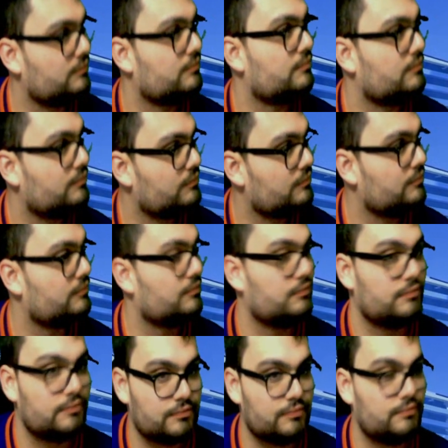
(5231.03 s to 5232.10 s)
They were
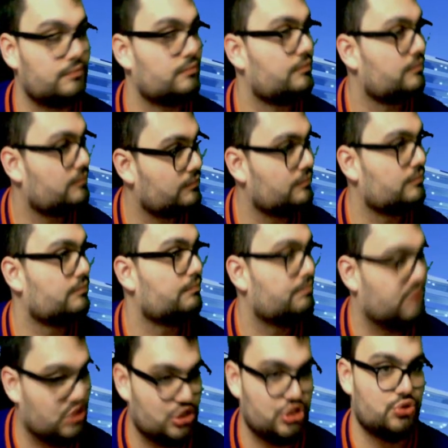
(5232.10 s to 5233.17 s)
middle of the pack in goal
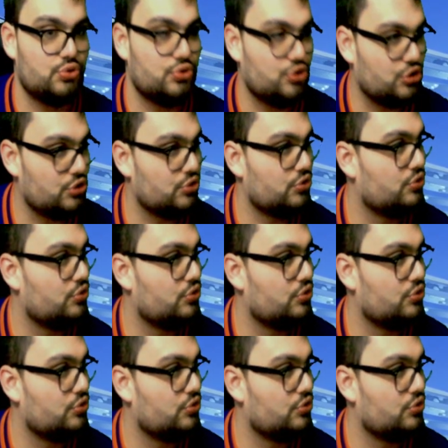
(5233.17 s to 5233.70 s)
scoring yesterday,